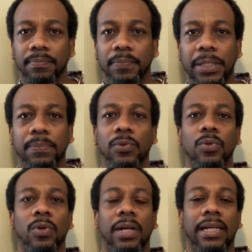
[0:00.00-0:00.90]
people
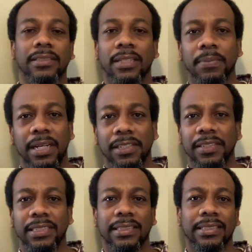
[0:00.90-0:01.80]
who are like
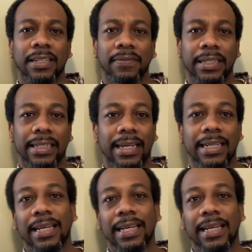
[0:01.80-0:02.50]
subcontractors and stuff like that.